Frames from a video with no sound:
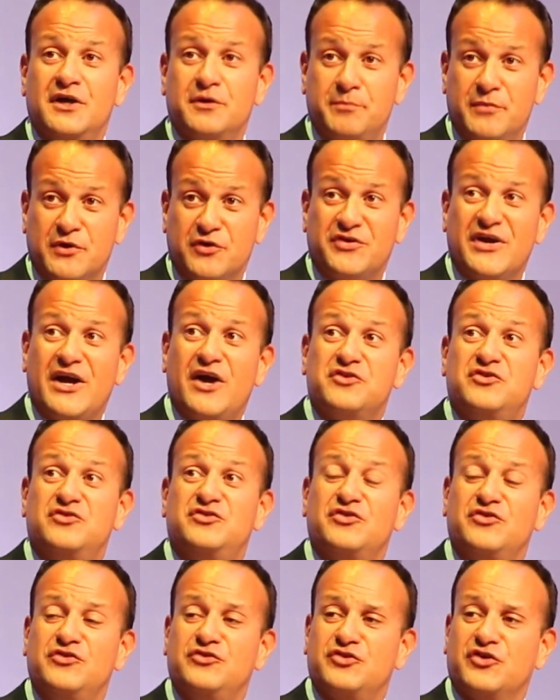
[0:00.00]
because heritage
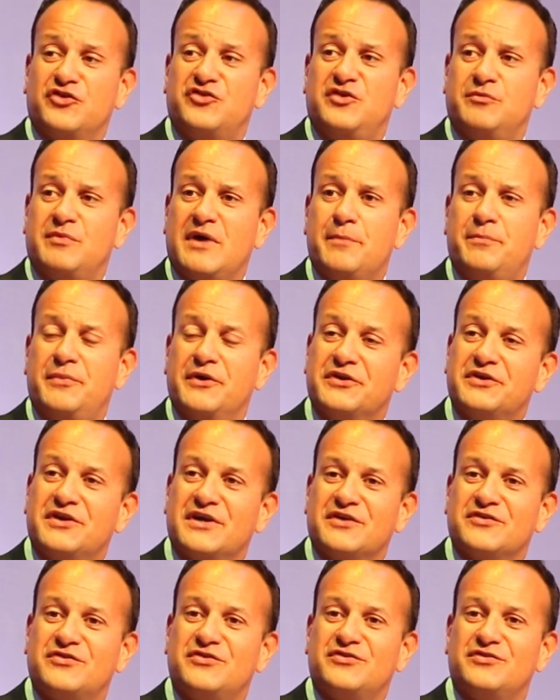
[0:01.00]
isn't just about
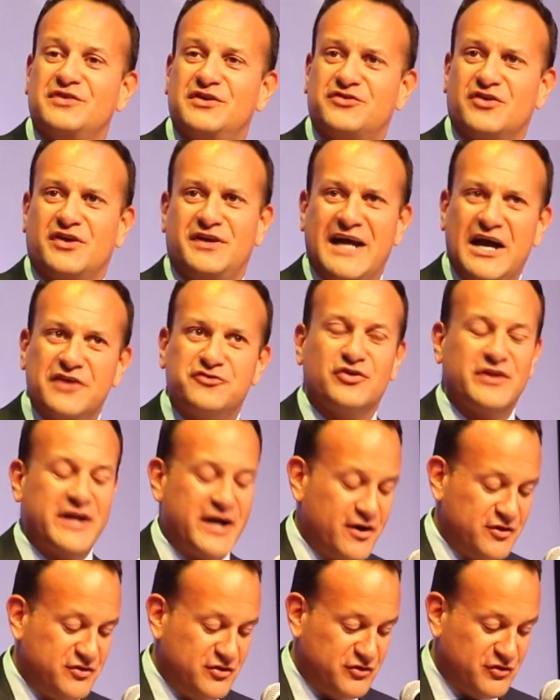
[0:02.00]
buildings, it's our natural
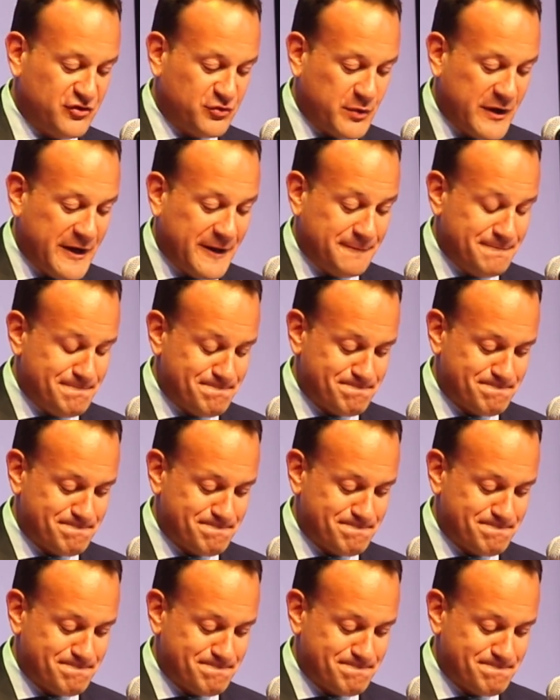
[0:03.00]
heritage as well.